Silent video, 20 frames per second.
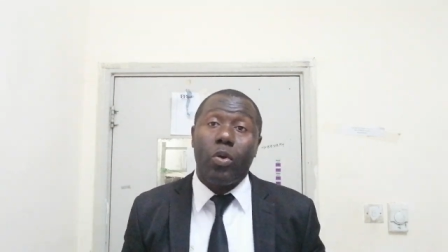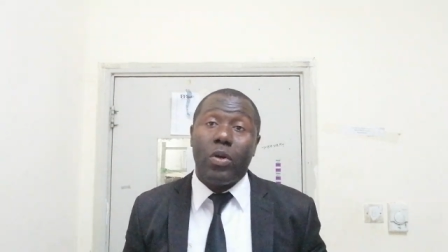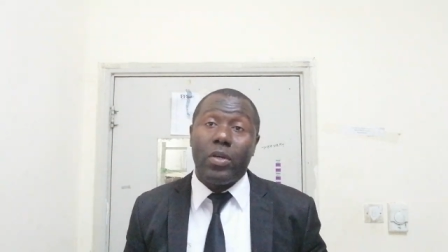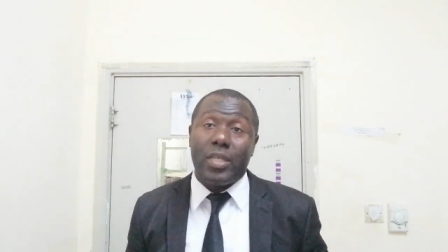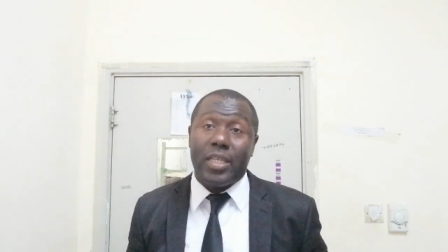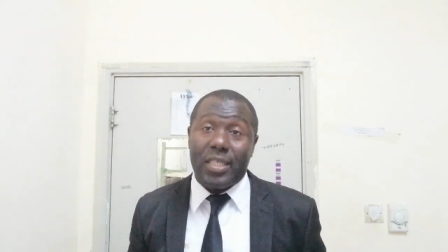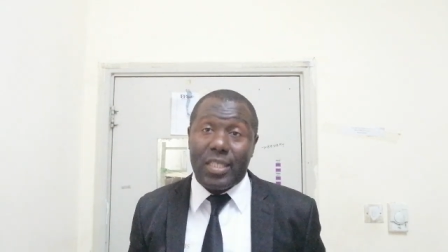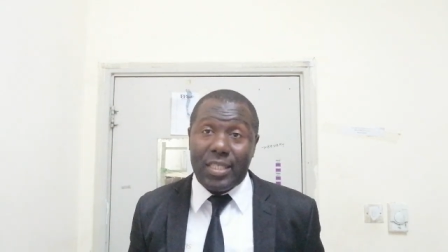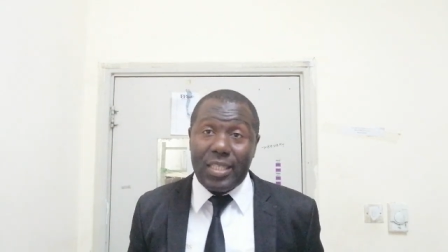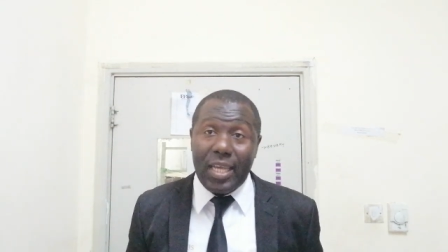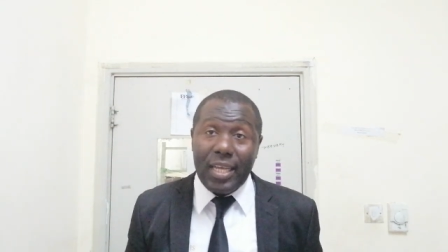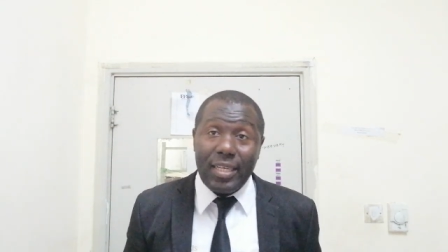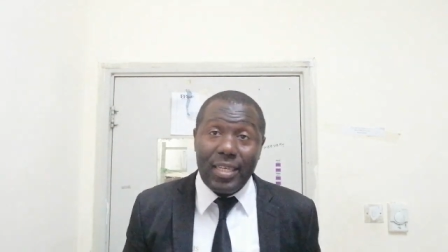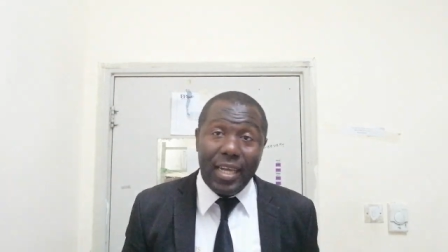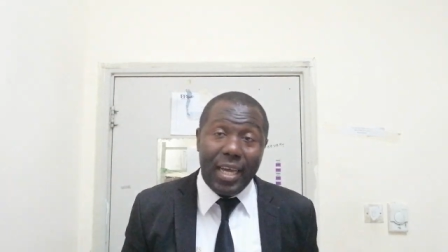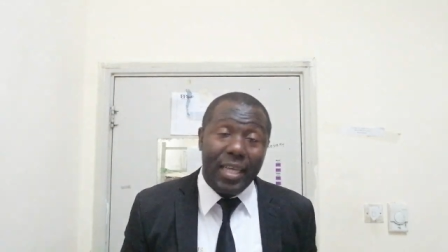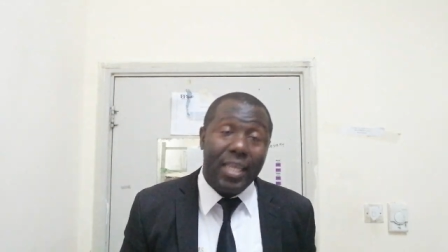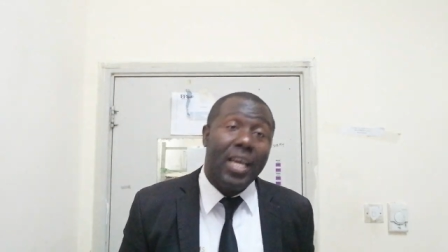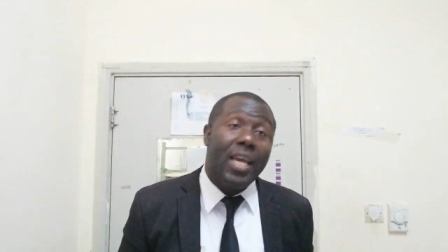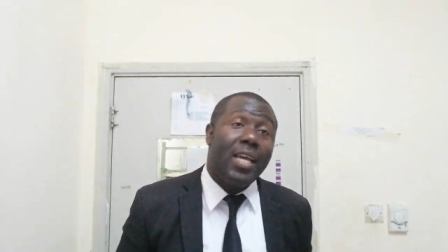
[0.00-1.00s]
understand
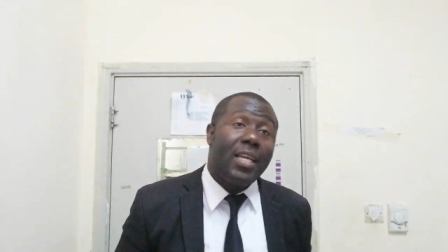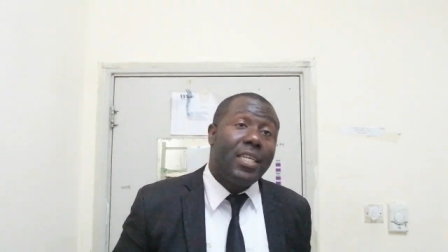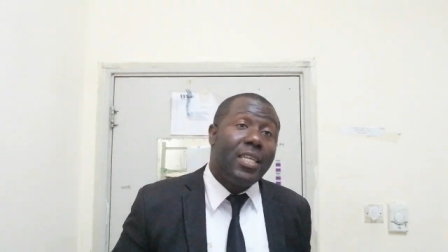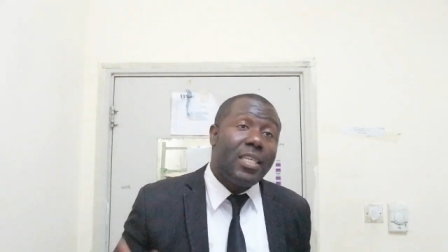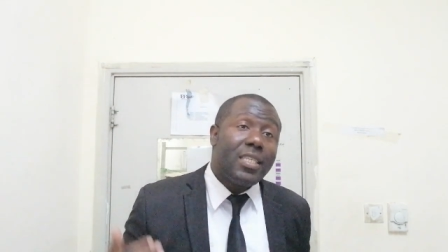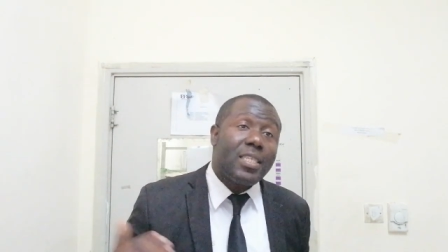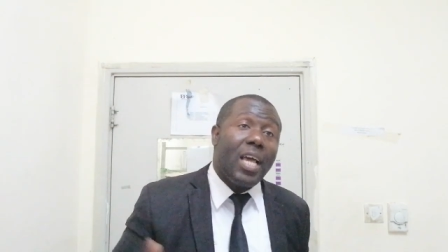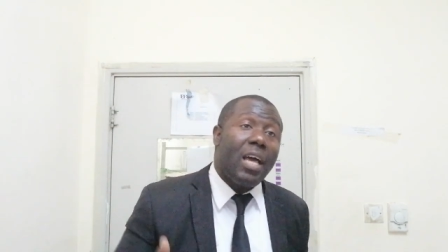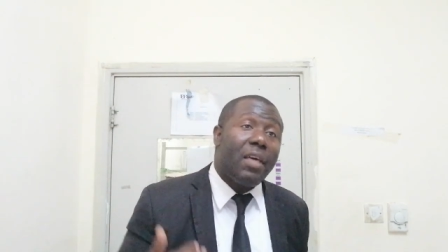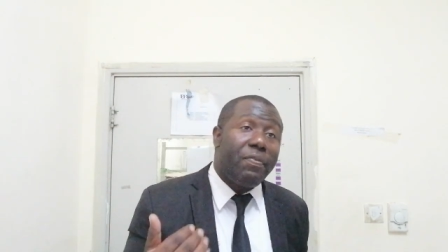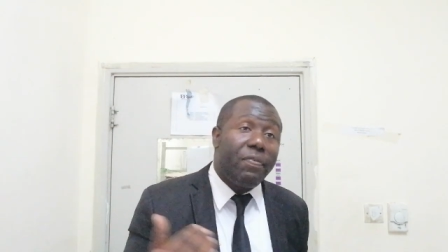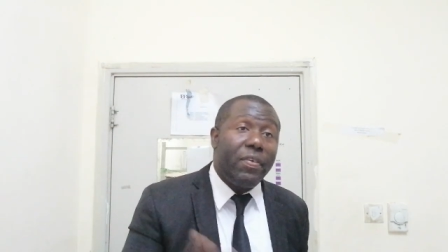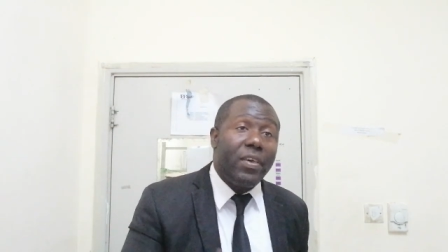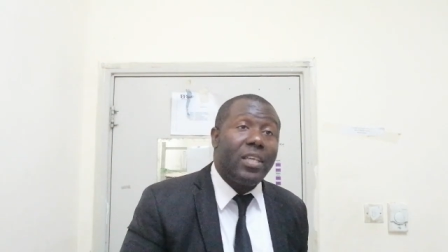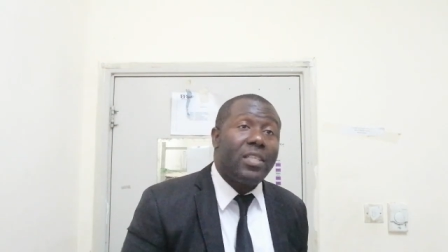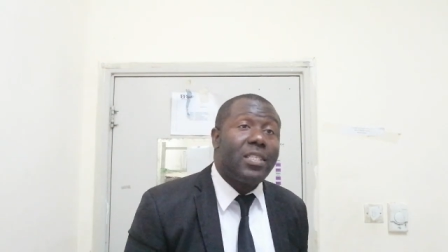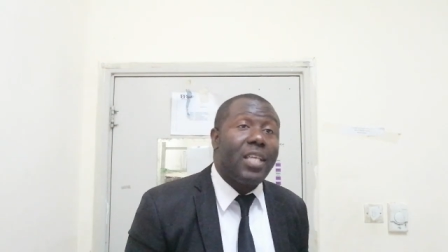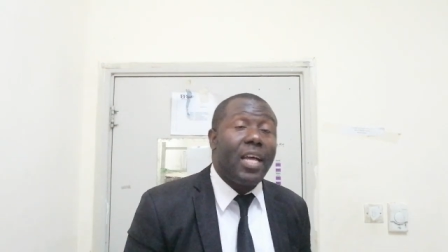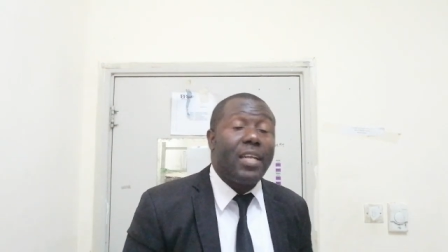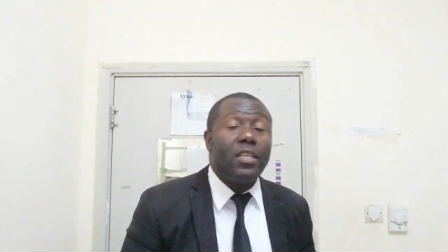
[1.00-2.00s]
that these are
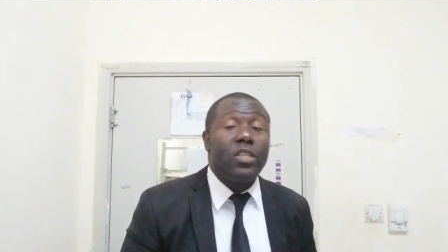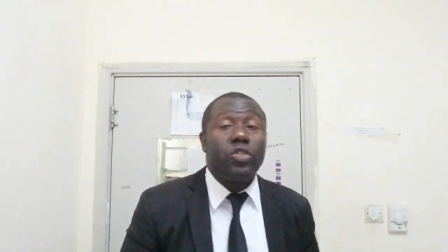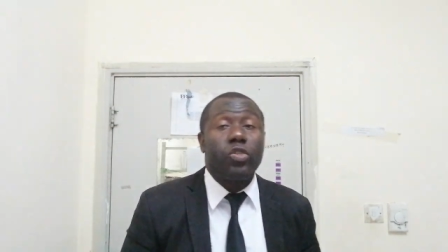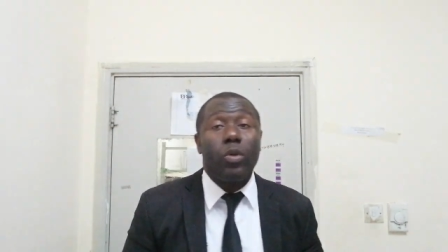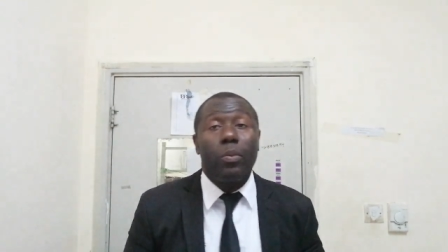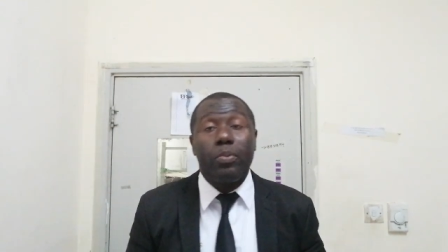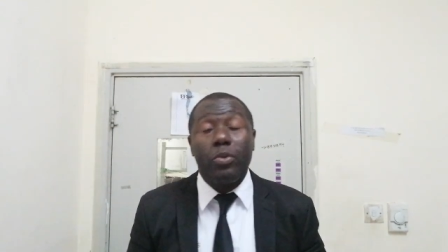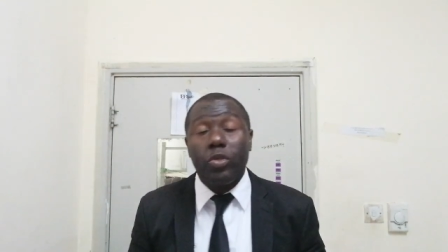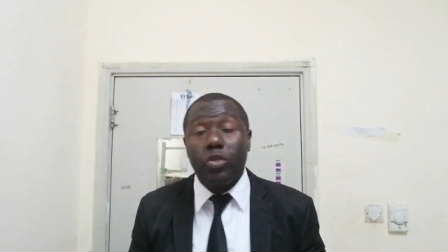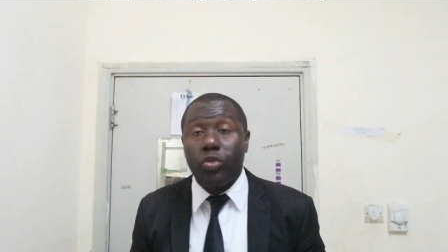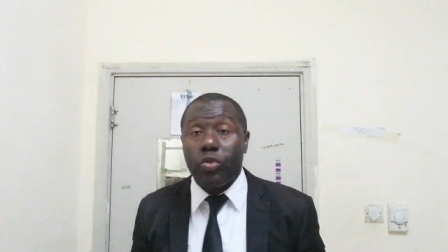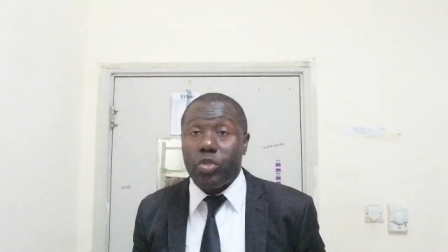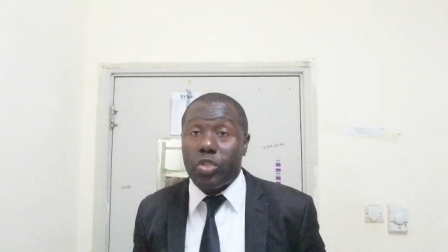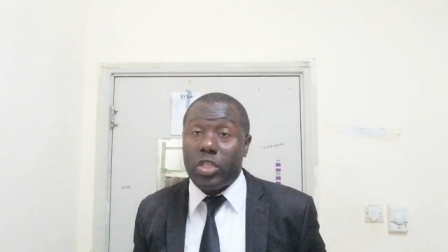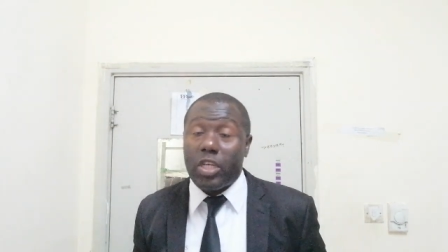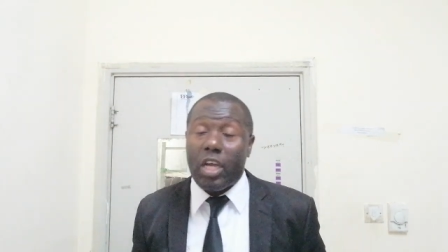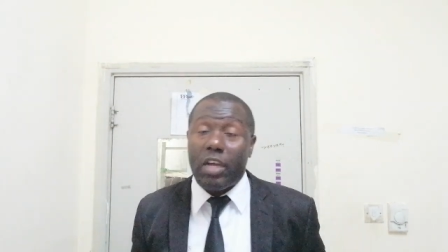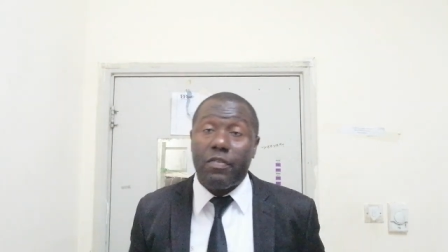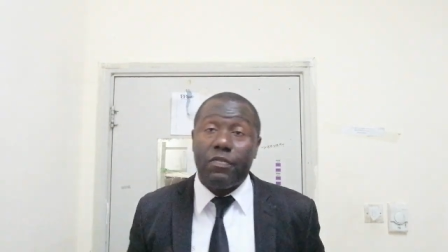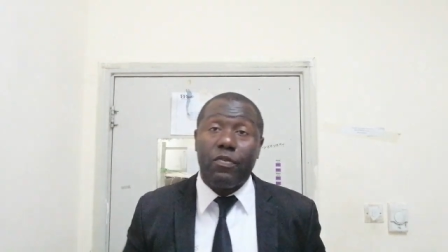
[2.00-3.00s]
things that they're supposed to
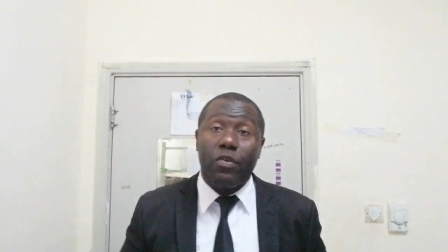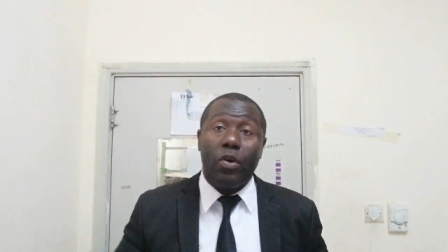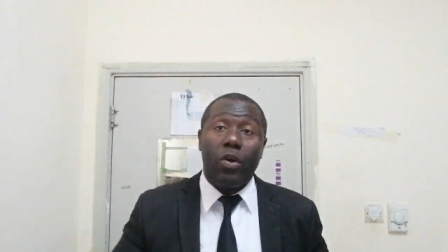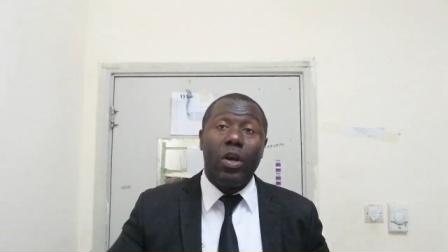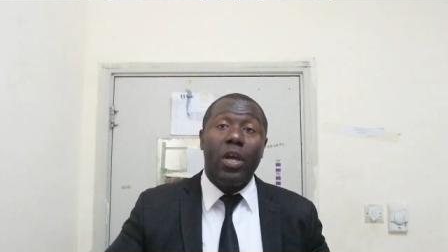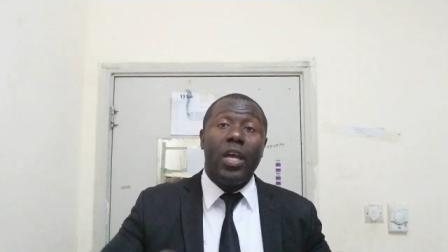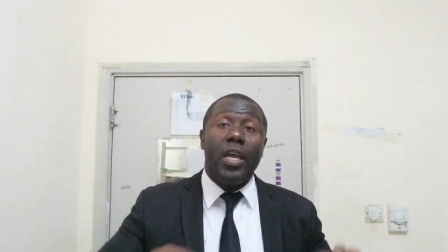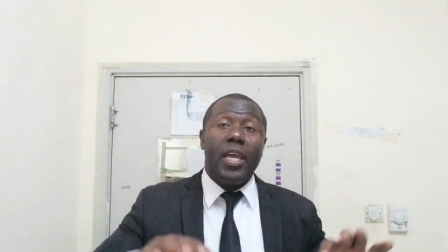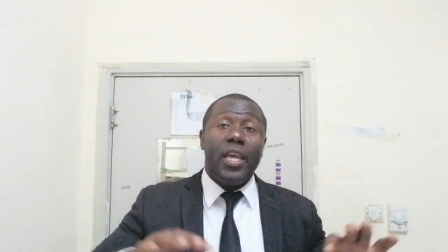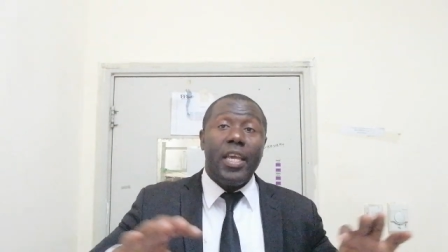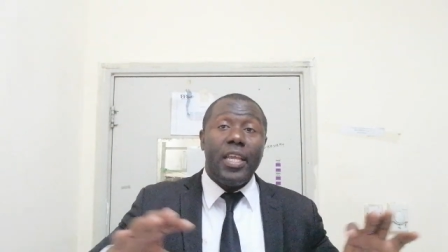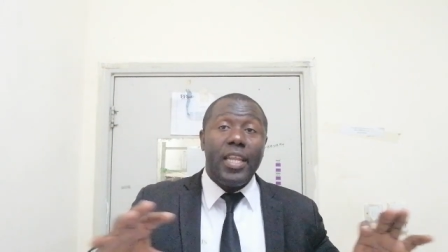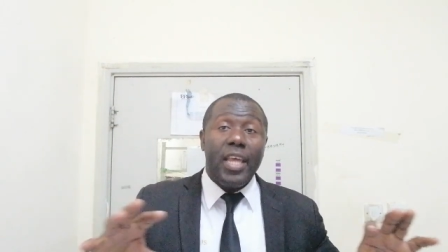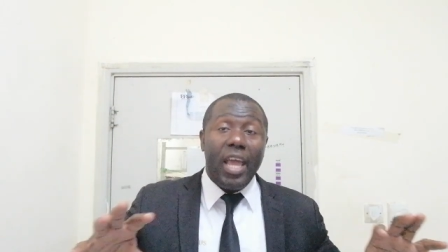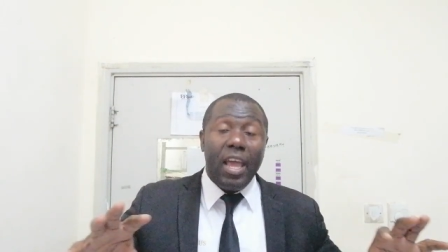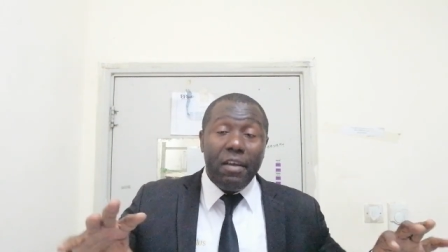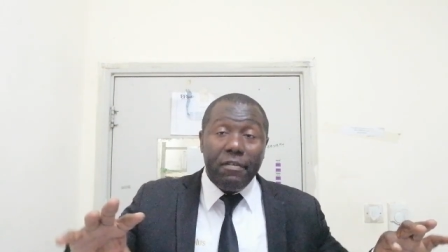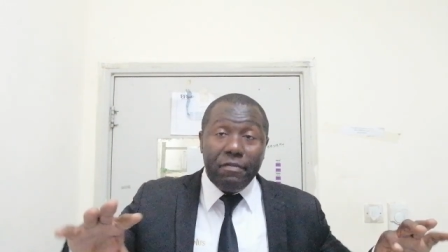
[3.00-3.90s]
check for in